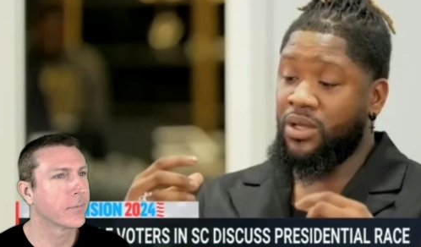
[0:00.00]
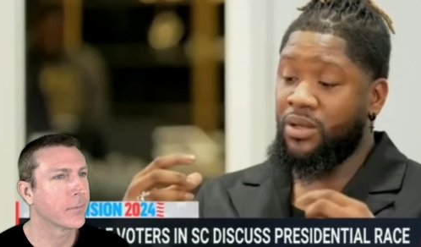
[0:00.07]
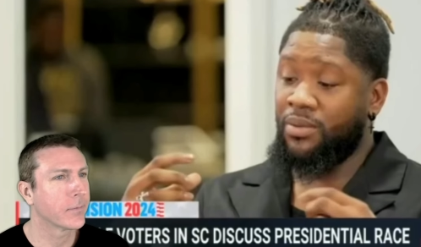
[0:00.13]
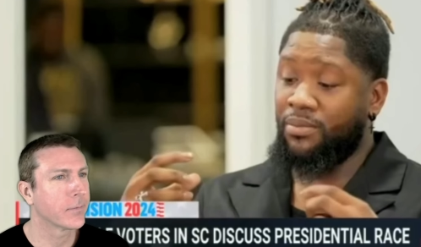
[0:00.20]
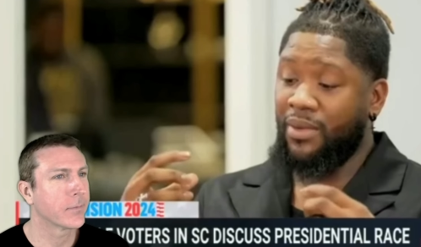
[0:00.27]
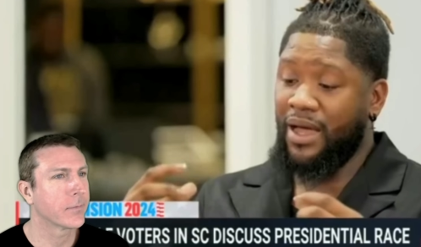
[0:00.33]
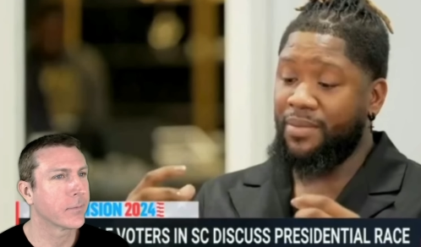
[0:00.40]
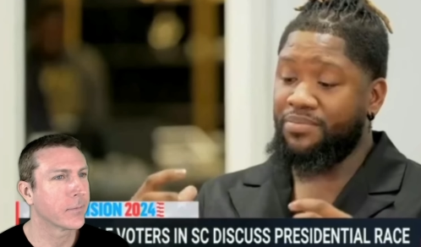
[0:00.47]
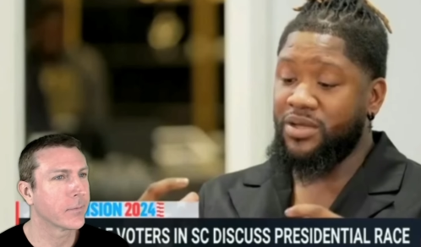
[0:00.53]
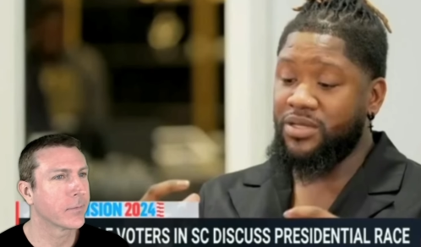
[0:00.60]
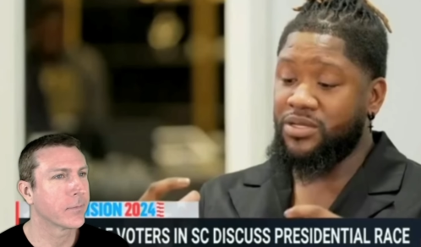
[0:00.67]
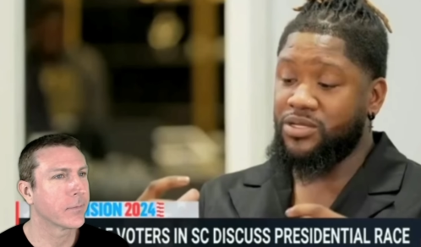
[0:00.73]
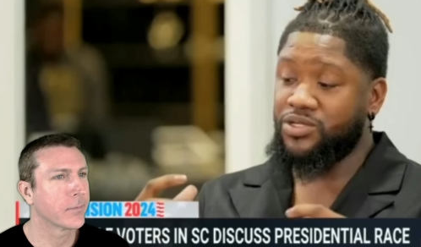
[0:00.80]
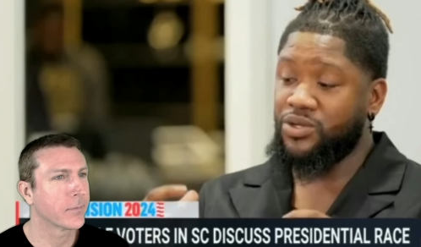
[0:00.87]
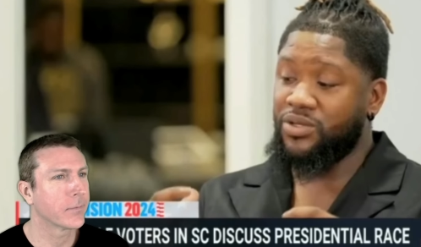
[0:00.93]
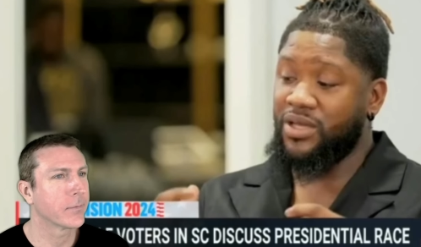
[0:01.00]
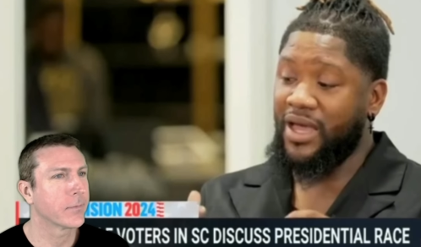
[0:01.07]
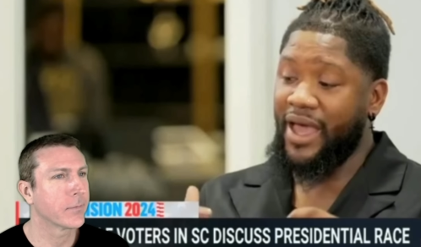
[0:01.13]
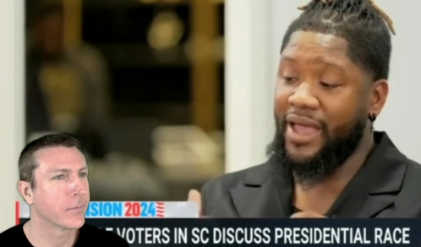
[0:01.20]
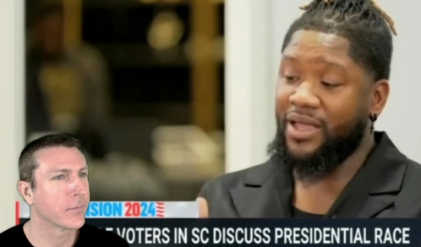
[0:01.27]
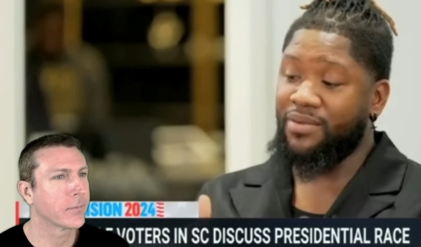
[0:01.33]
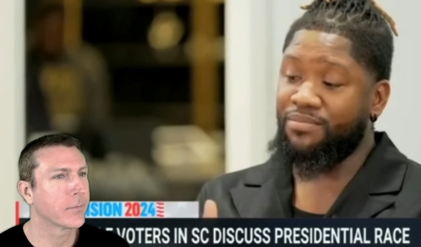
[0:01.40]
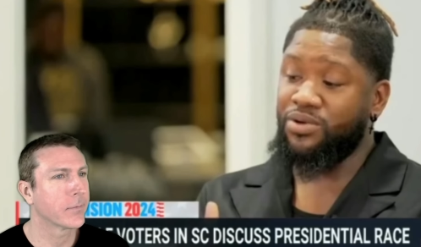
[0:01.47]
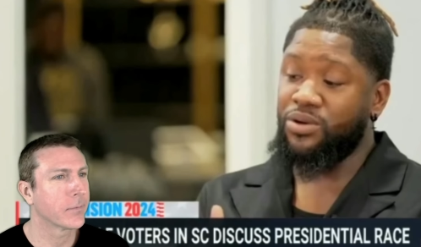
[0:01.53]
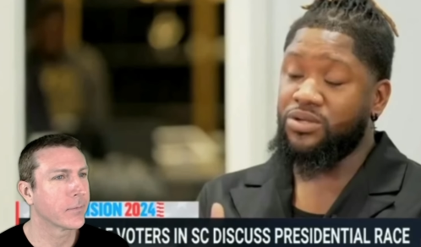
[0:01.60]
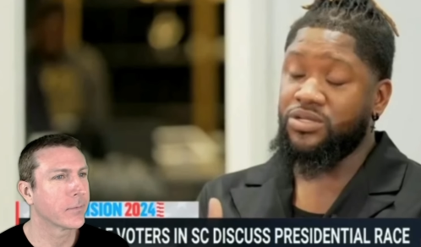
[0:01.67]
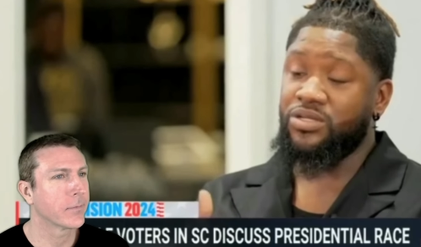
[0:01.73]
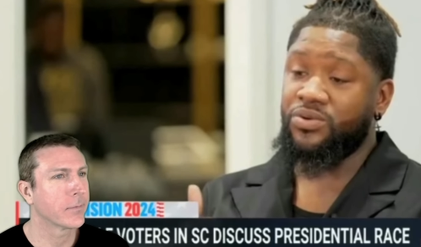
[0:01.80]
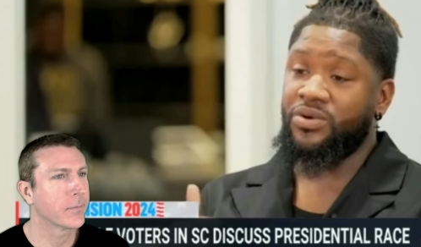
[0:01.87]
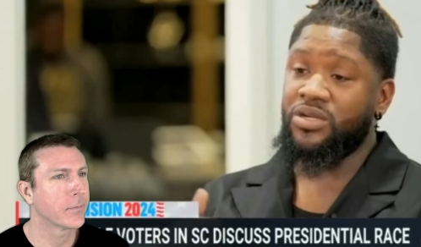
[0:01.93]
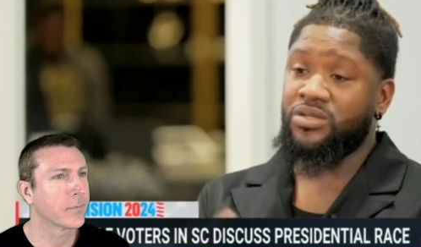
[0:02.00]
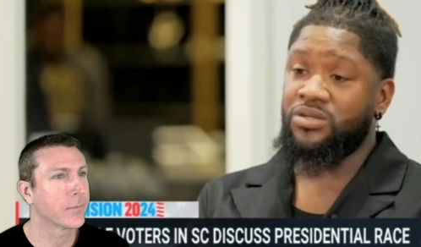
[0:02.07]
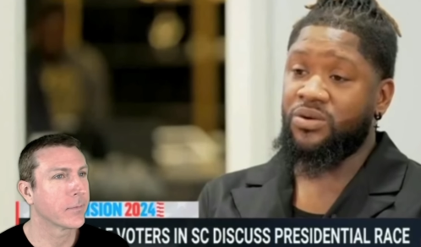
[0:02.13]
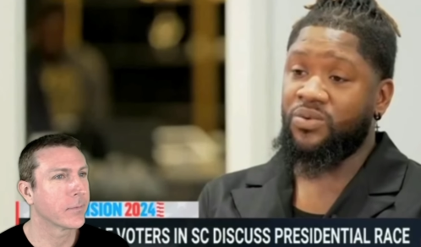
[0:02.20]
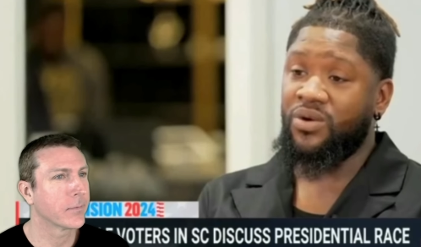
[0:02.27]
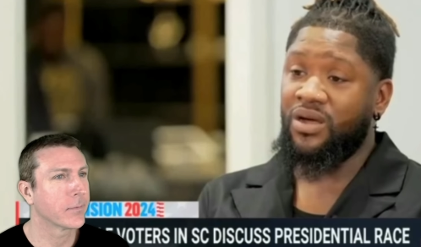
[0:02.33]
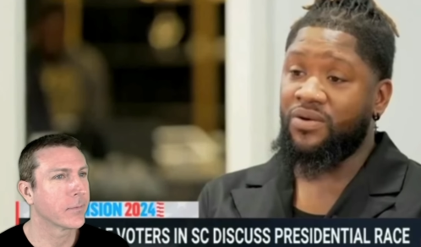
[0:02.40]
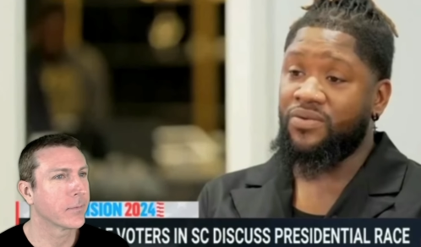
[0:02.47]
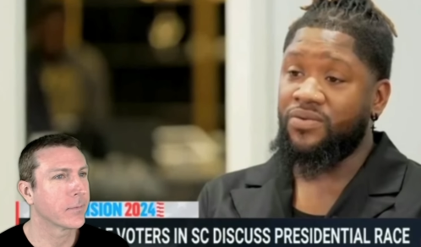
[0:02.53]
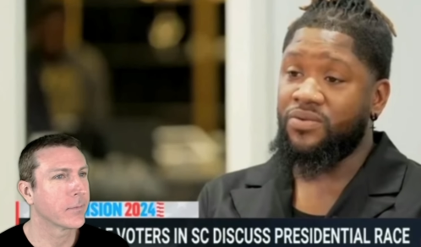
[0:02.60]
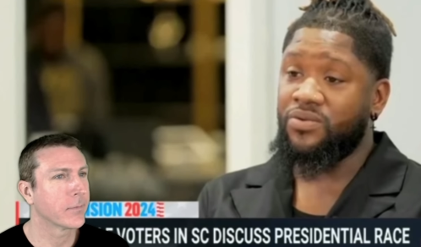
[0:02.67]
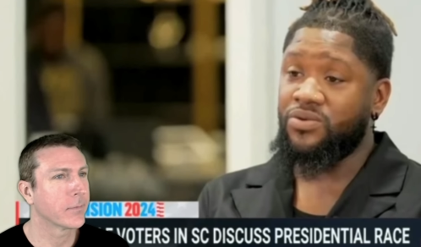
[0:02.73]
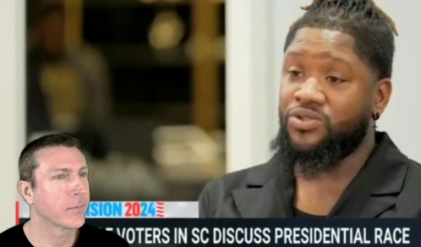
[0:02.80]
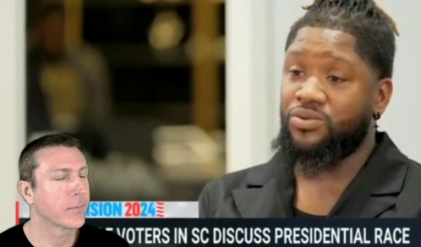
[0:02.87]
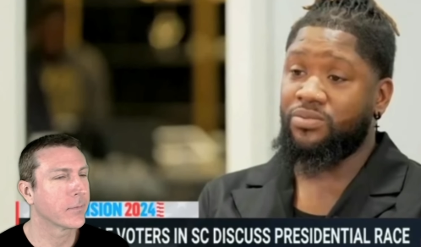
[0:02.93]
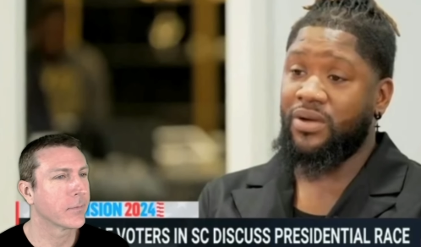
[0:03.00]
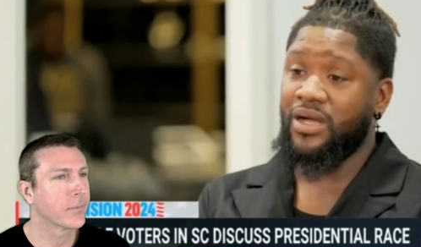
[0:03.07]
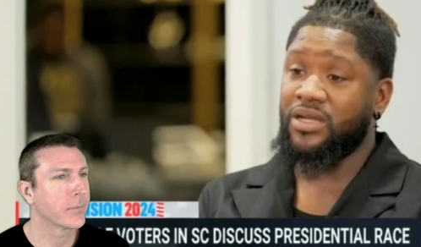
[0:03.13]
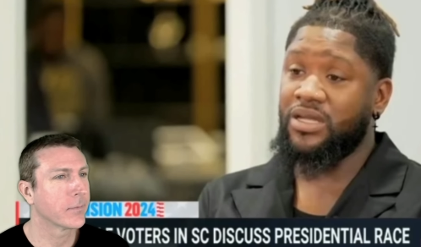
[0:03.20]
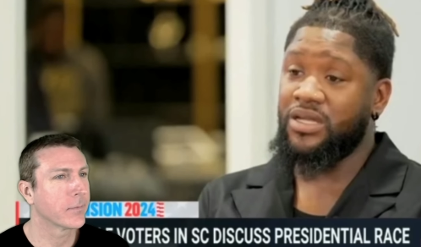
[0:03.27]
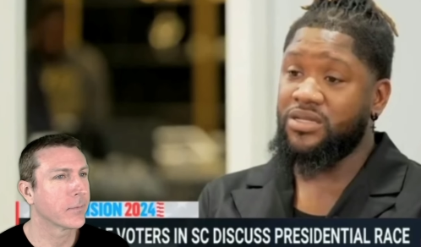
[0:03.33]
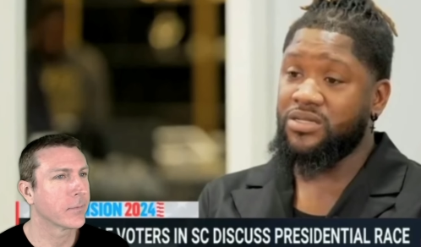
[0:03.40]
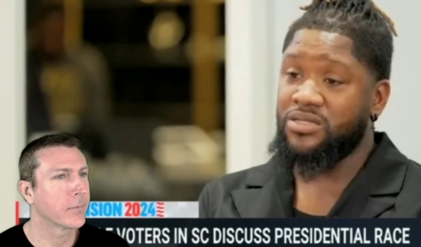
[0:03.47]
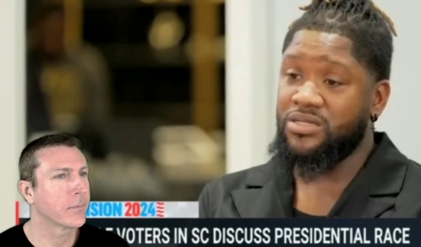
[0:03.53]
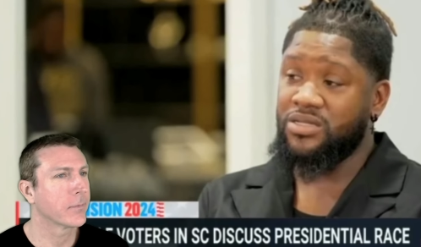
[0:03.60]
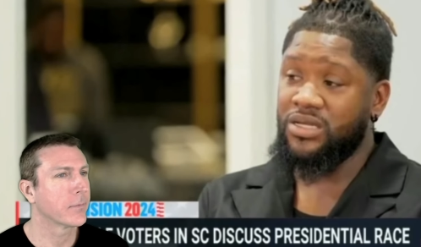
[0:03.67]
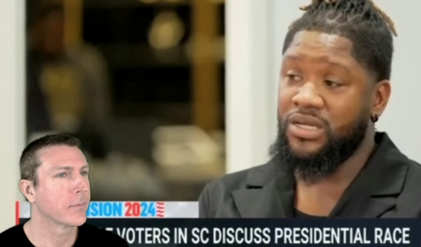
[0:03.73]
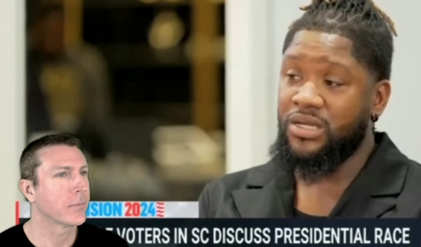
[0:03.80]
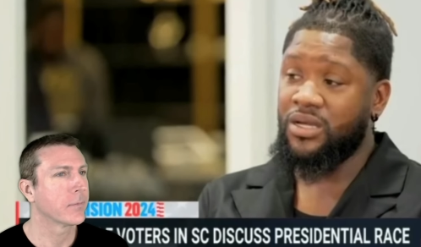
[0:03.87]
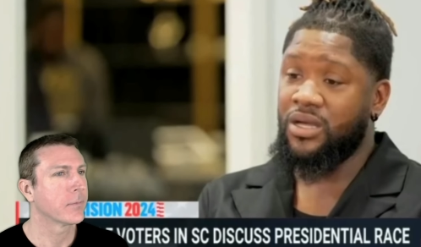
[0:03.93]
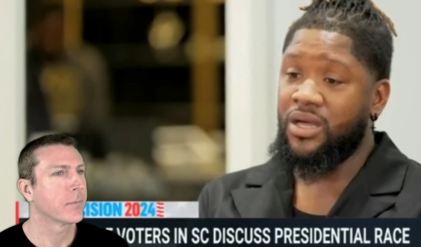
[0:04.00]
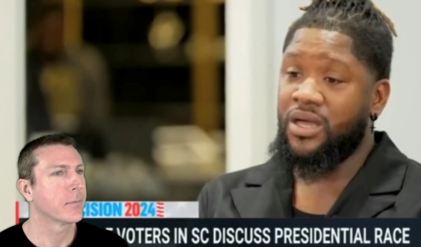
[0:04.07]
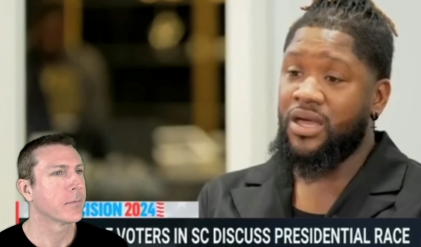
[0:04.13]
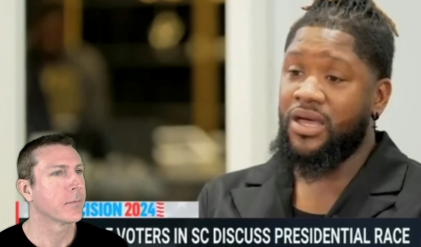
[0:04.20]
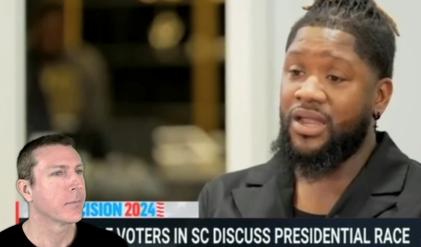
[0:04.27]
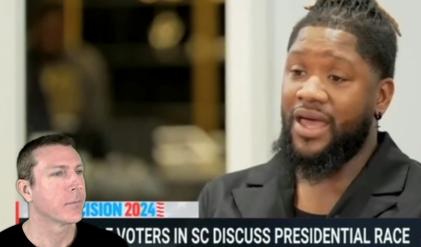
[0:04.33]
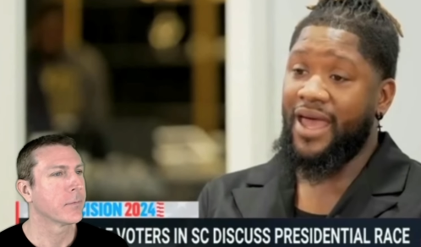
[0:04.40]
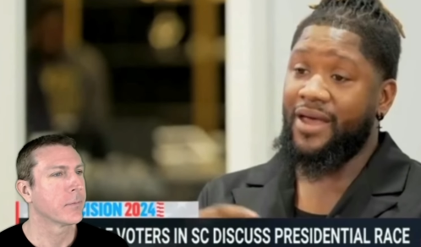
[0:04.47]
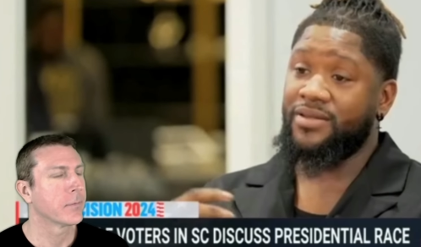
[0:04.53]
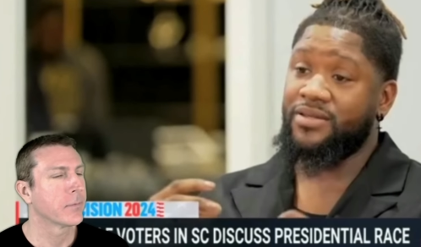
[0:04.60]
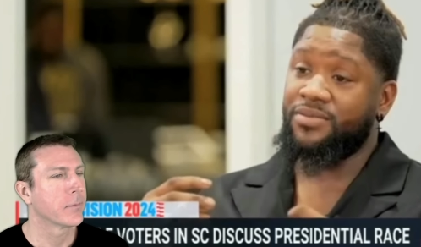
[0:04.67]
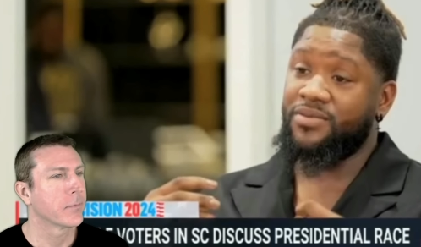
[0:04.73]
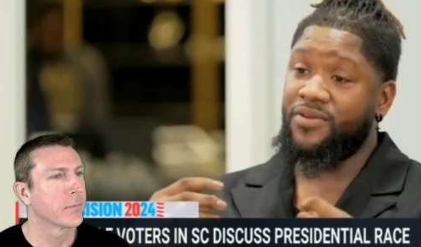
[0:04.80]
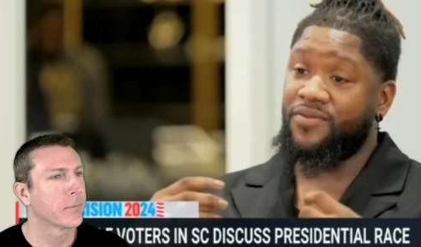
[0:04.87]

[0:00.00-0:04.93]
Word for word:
Speaker 1: my business so that I can build generational wealth, so my kids can see and have something